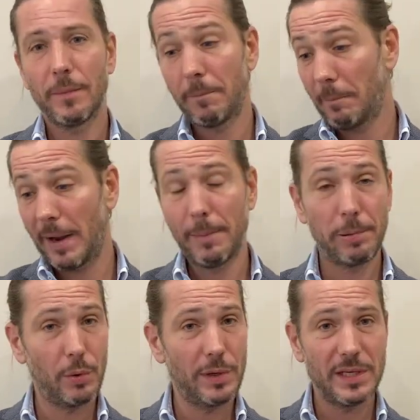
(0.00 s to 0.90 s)
my
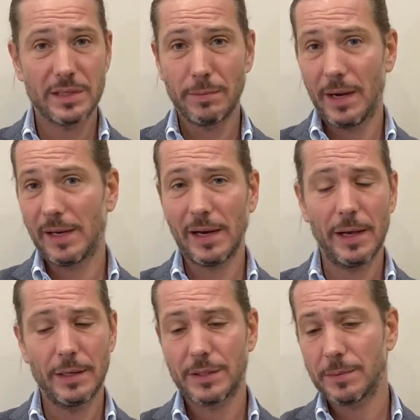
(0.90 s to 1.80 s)
employees, my
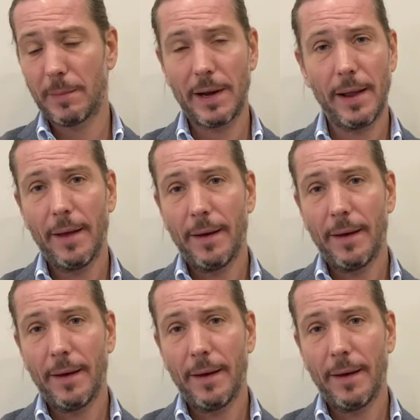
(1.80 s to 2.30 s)
clients, my